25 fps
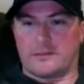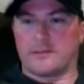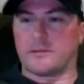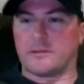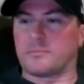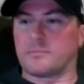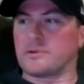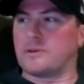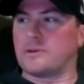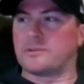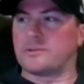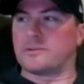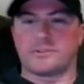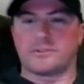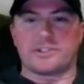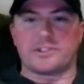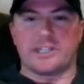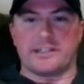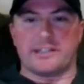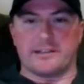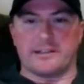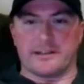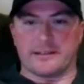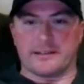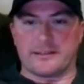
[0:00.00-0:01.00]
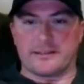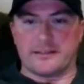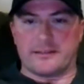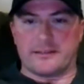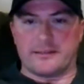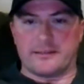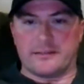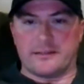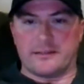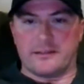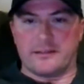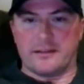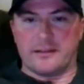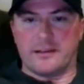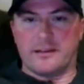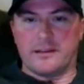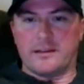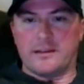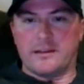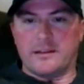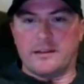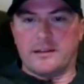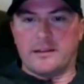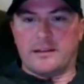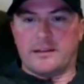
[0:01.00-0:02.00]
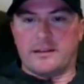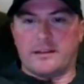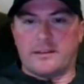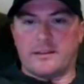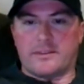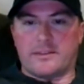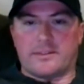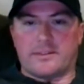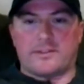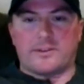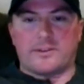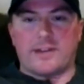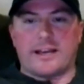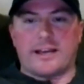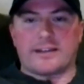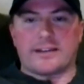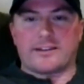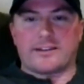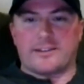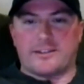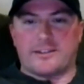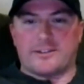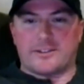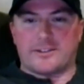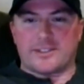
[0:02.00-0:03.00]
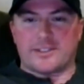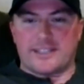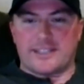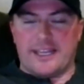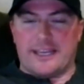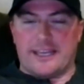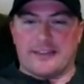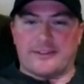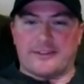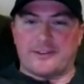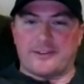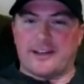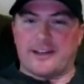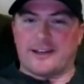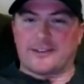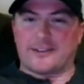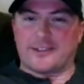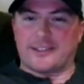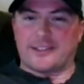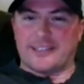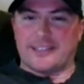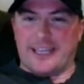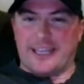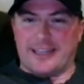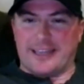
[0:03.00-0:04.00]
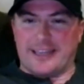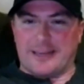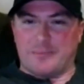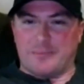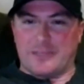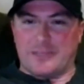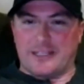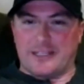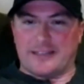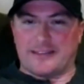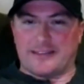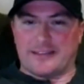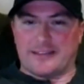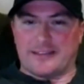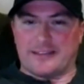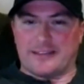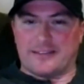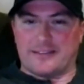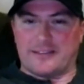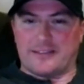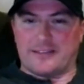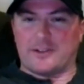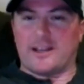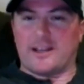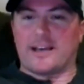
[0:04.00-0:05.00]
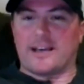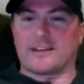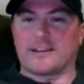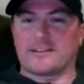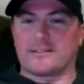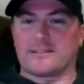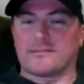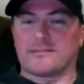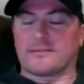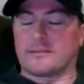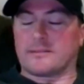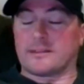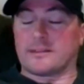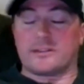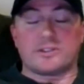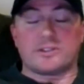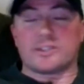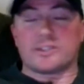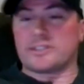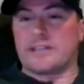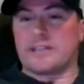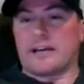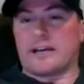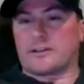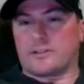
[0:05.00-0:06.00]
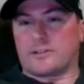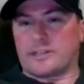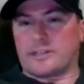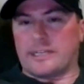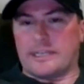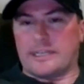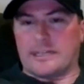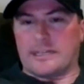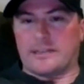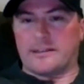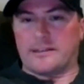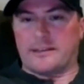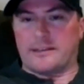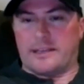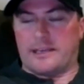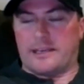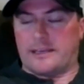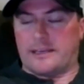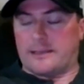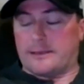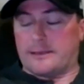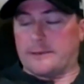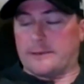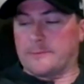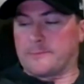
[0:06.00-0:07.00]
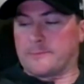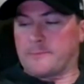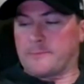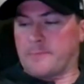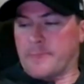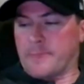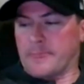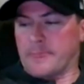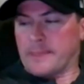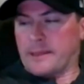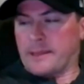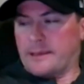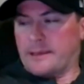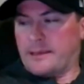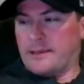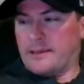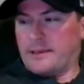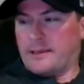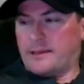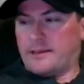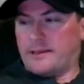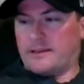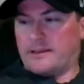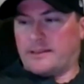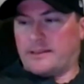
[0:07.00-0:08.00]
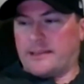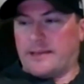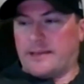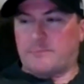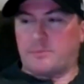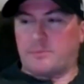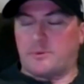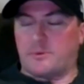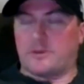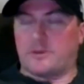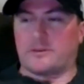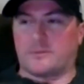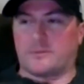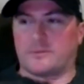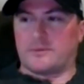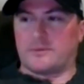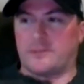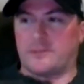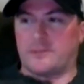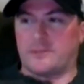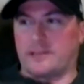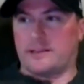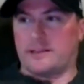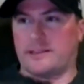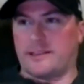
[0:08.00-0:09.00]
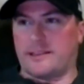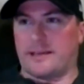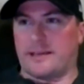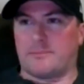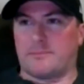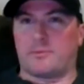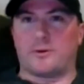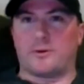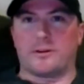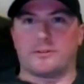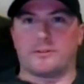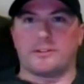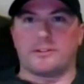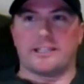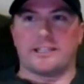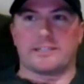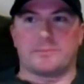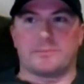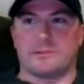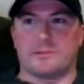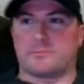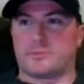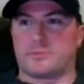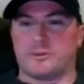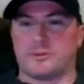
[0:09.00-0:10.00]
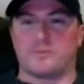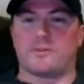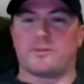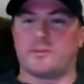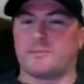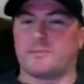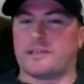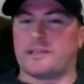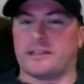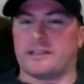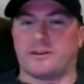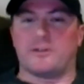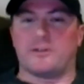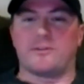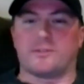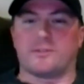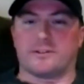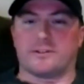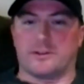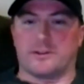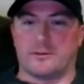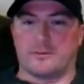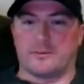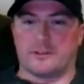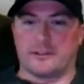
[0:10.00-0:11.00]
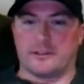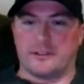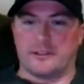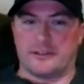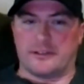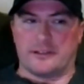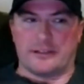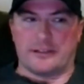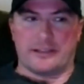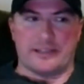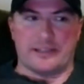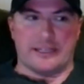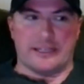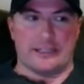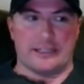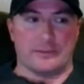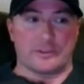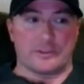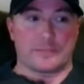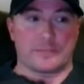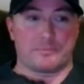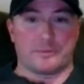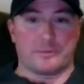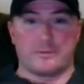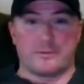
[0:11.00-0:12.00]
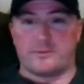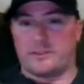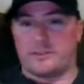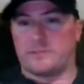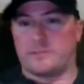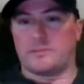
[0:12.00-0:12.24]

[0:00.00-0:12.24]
The pros are cheating us. Yeah. They're not going to understand. They're not going to take that minute to. They're not. They're just not going to get it. And that point that point has been proven to me over and over, and it was proven